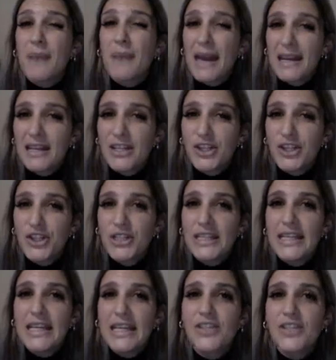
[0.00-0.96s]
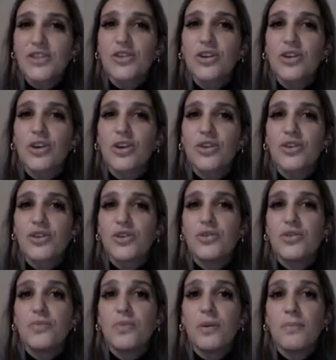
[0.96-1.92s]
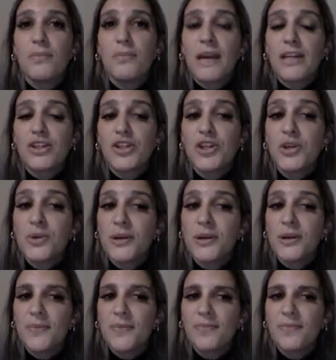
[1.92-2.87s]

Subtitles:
banished and he has to go to Mantua.